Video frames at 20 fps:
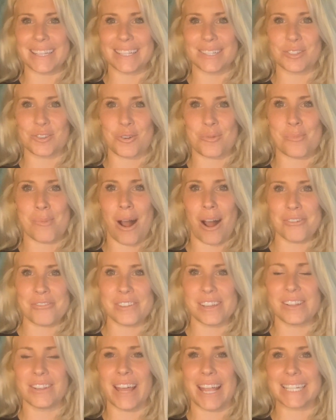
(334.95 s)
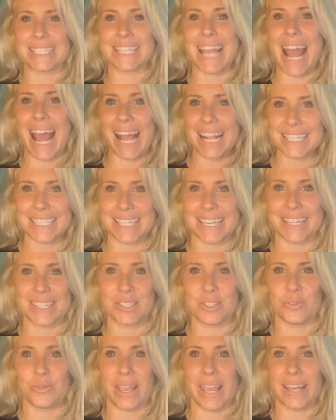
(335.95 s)
These are mafia-like
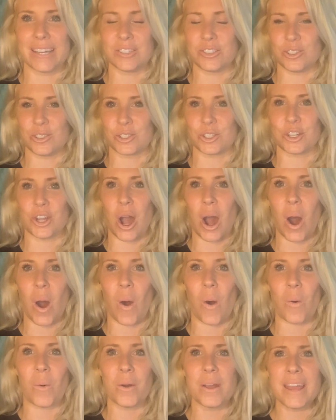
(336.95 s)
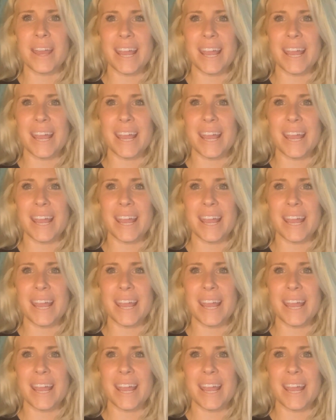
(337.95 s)
tactics. You can't just go